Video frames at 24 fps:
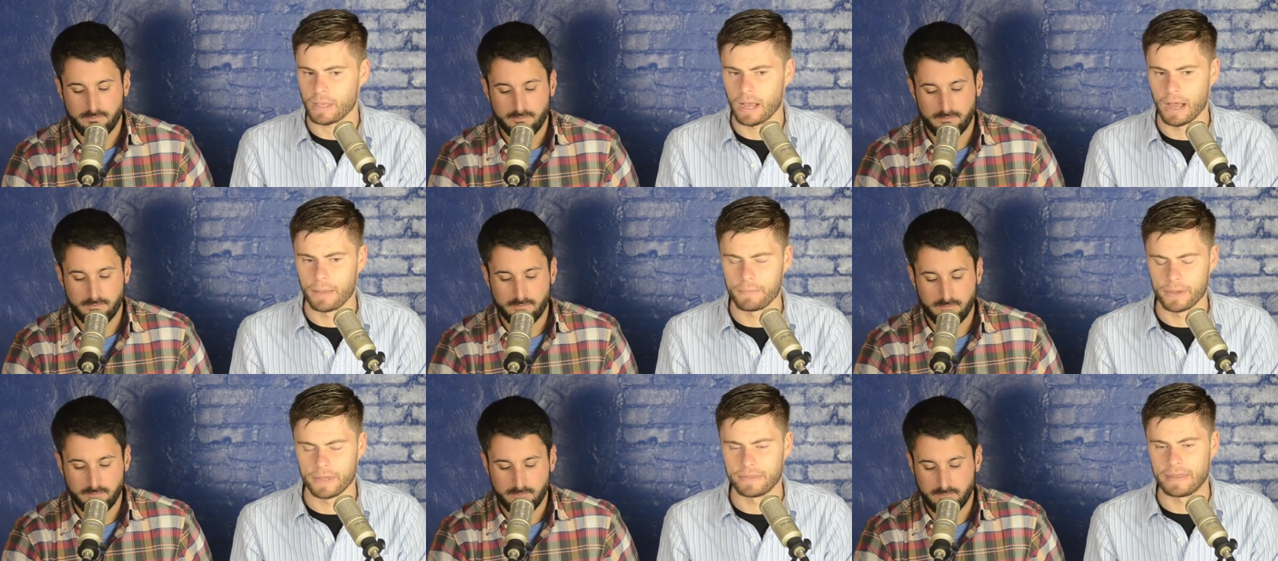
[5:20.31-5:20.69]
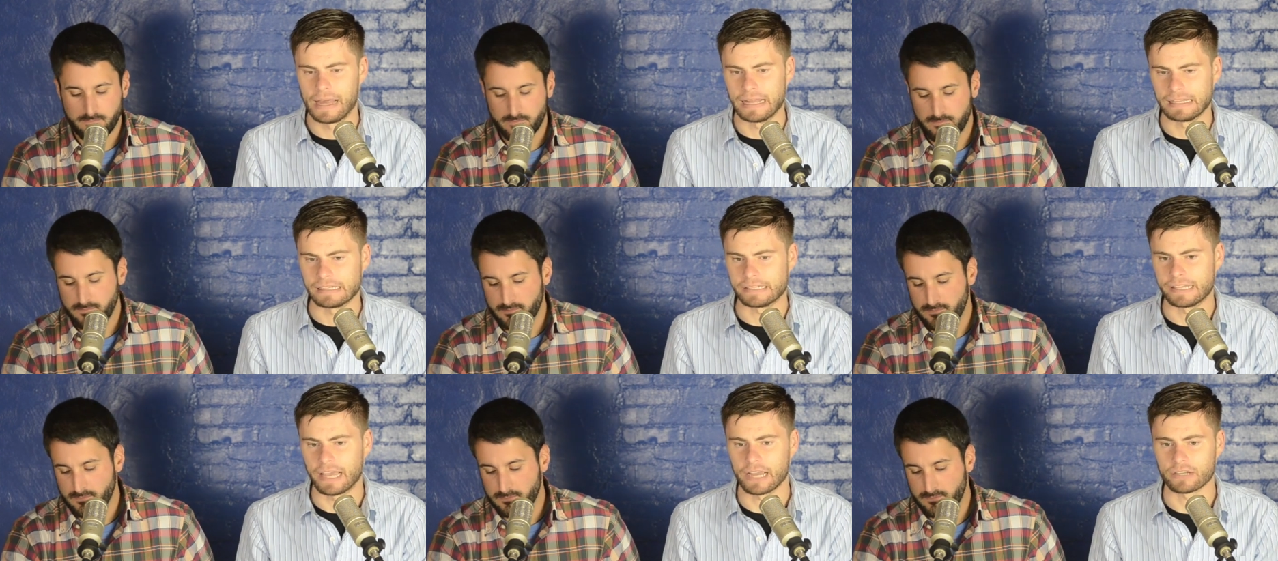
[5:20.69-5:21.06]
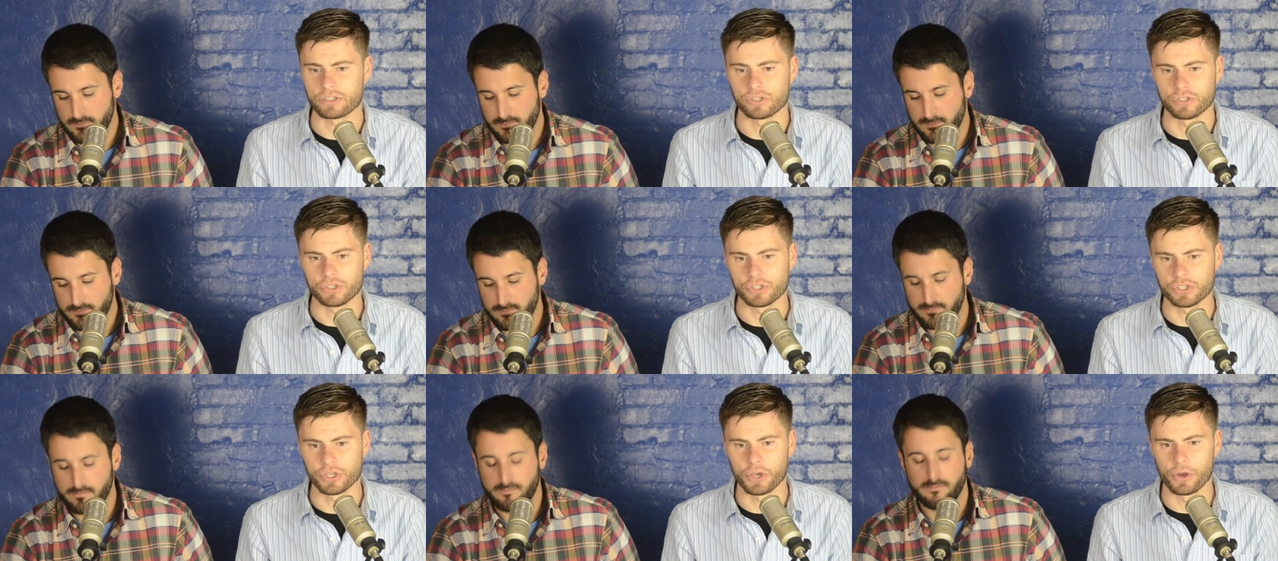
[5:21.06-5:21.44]
Speaker 1: Um, in that
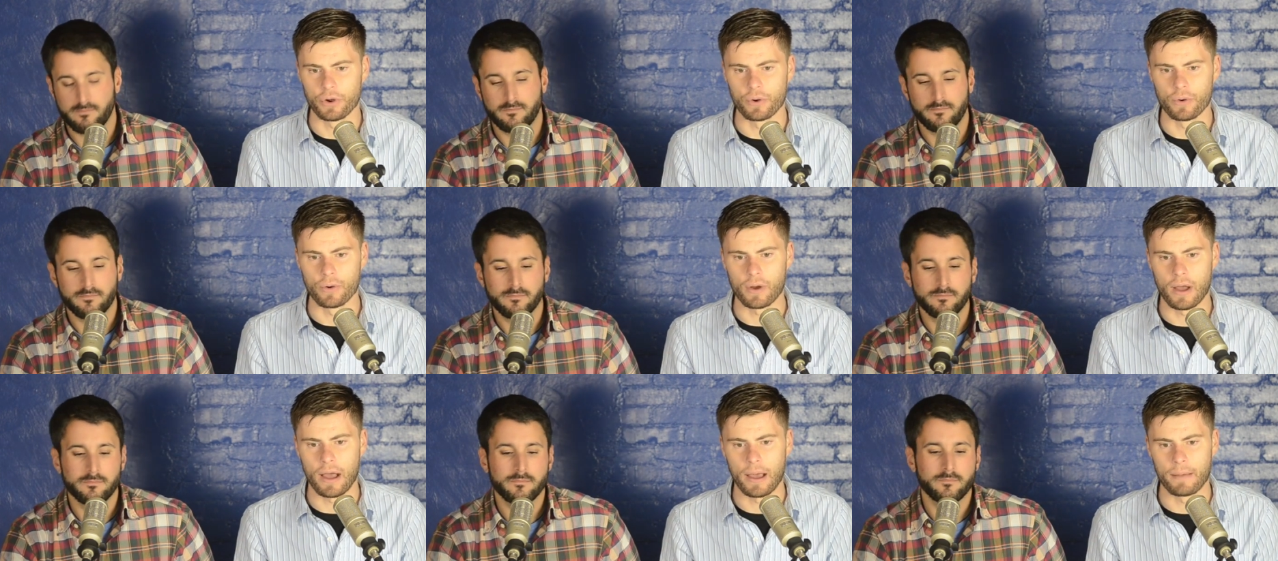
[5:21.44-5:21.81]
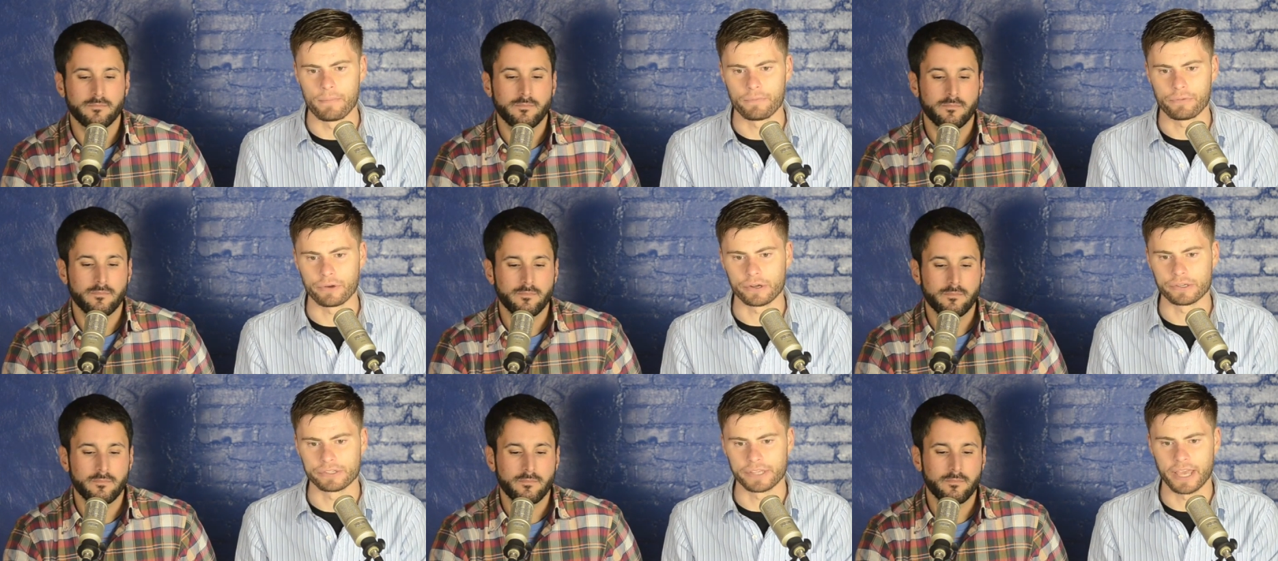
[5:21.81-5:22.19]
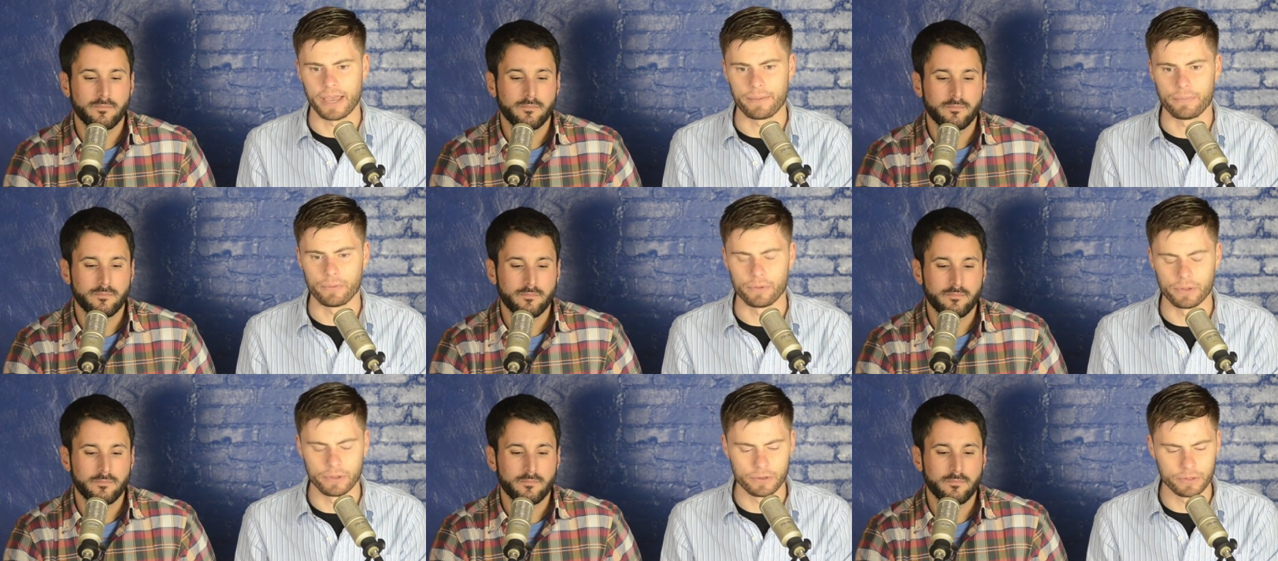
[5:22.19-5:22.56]
section. So, um, for
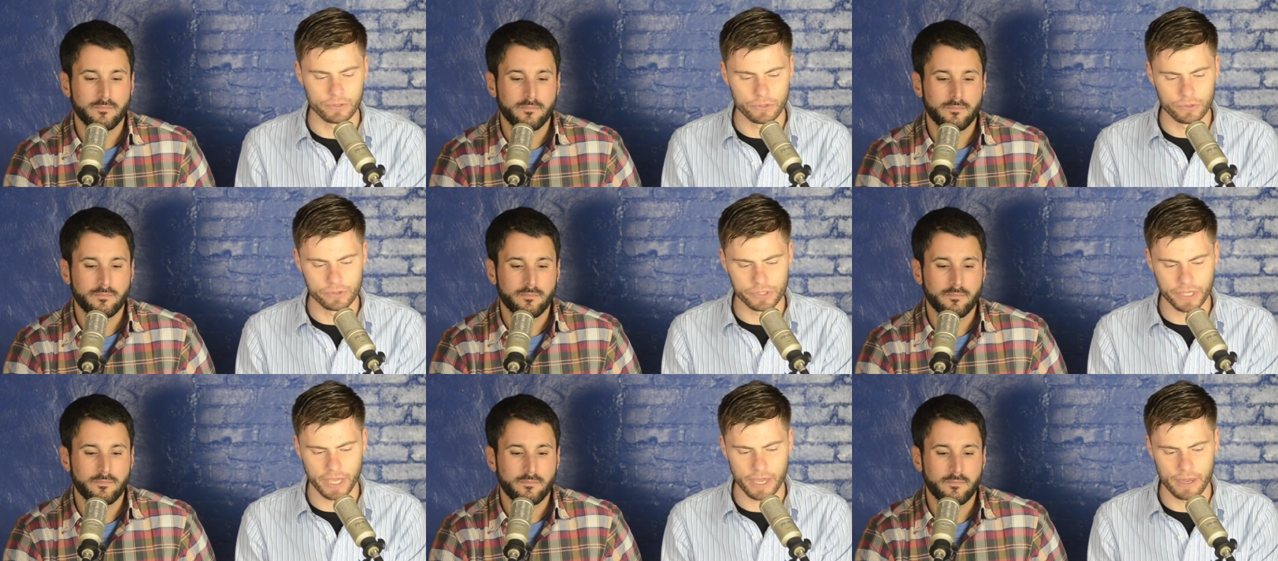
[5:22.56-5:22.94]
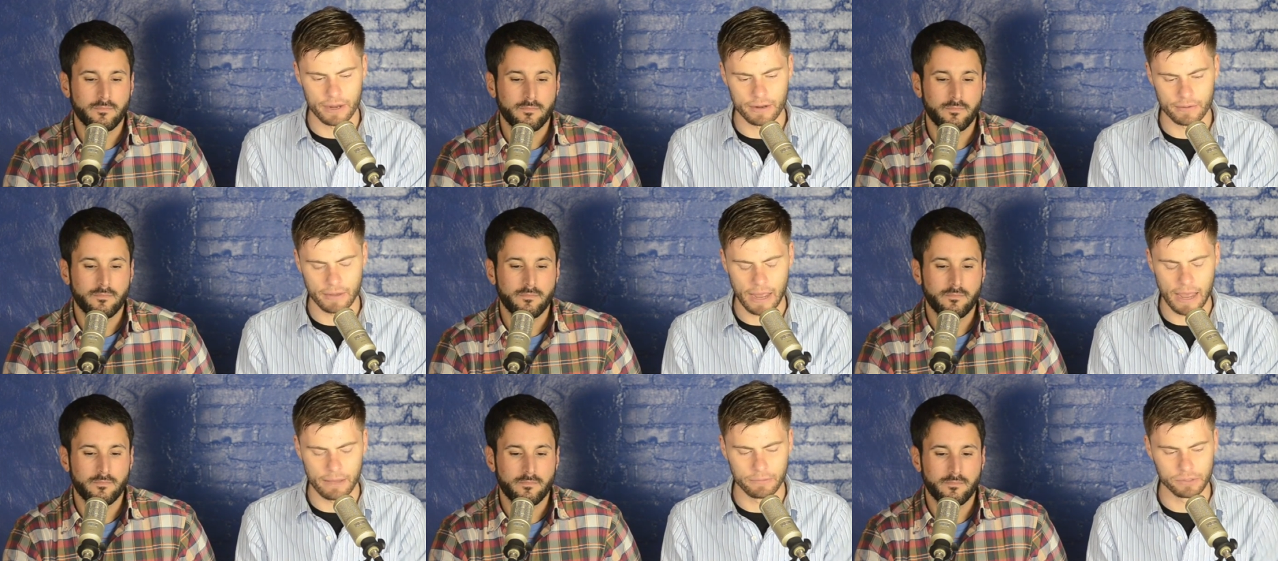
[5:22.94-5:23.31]
example, in using it,